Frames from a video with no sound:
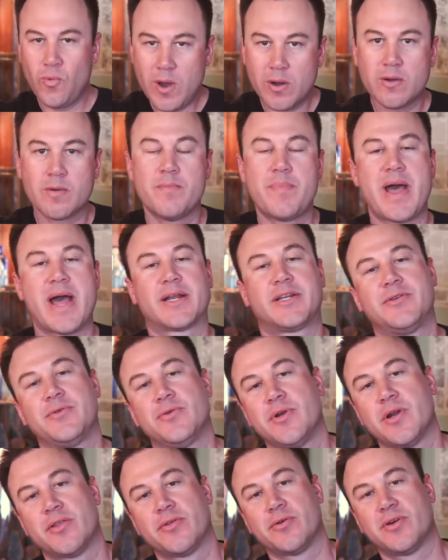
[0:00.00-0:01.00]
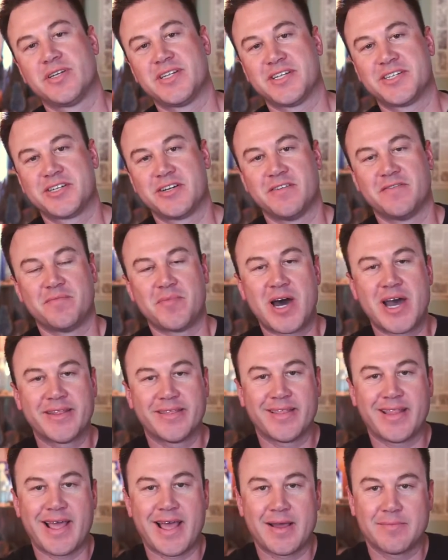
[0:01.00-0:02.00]
Welcome back to another edition of
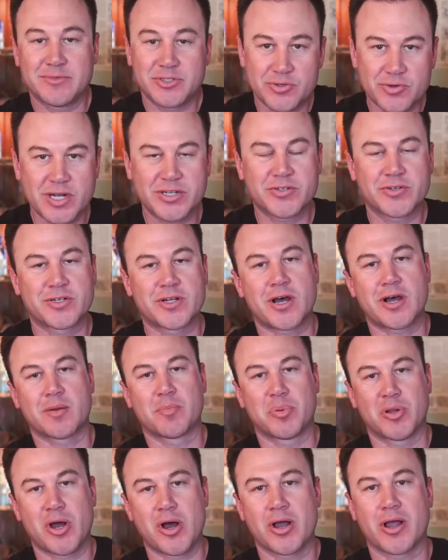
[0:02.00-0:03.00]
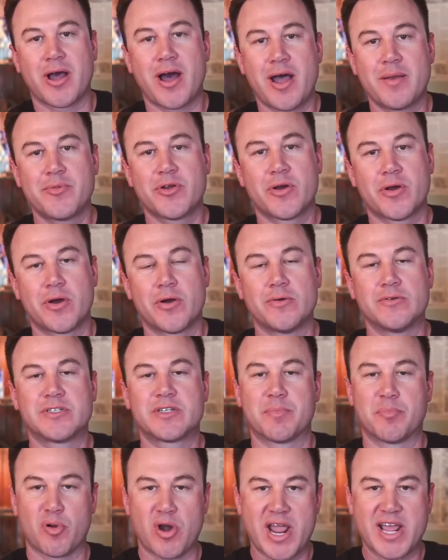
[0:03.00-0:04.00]
Minelab's Treasure Talk blog. I'm your
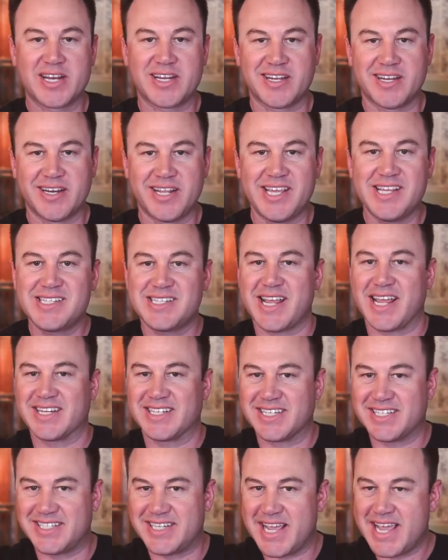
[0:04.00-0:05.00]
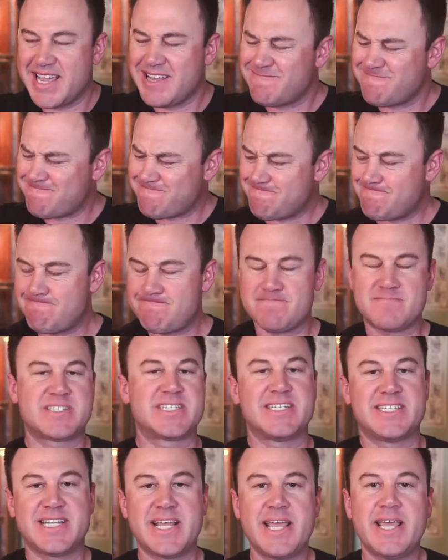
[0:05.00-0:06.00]
host, Brandon Neese, and
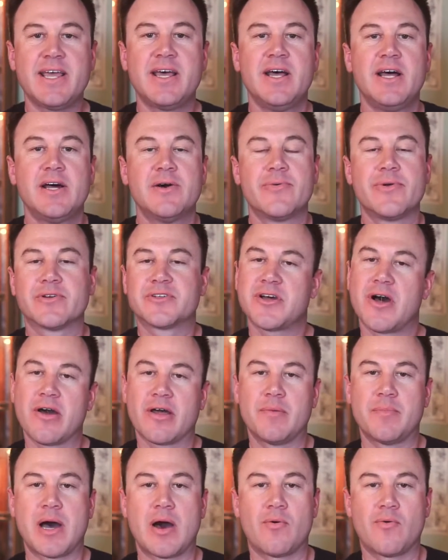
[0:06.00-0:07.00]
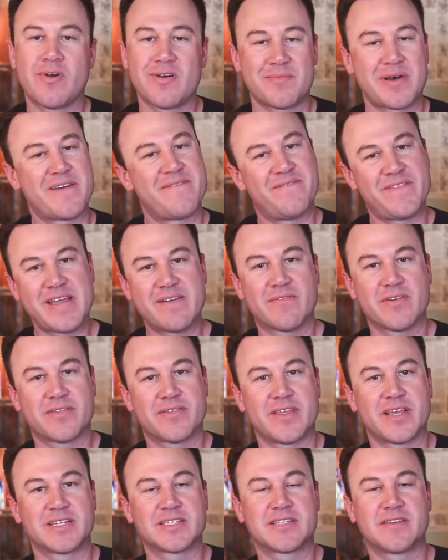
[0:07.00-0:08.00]
today we were talking about one of my
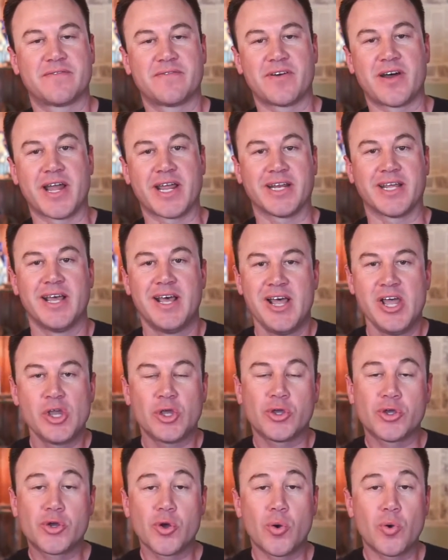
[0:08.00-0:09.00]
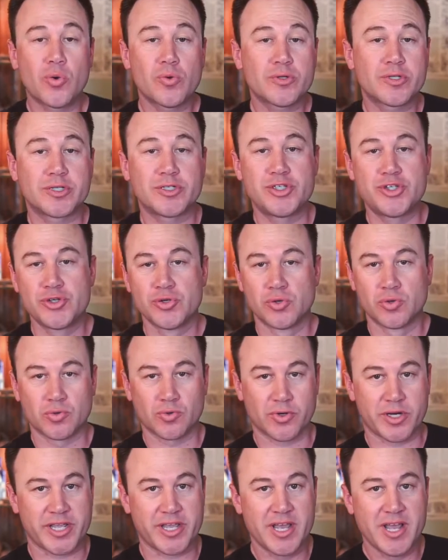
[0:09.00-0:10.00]
favorite things to find, gold
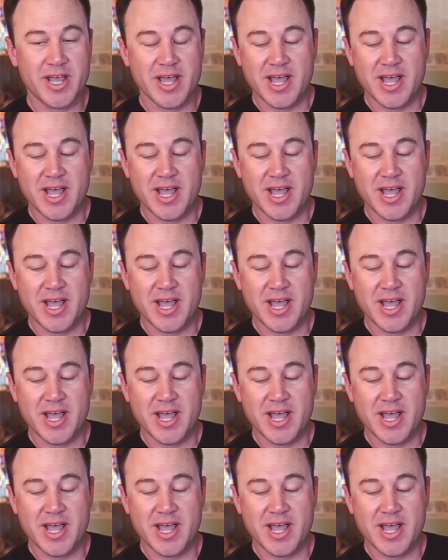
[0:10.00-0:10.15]
jewelry.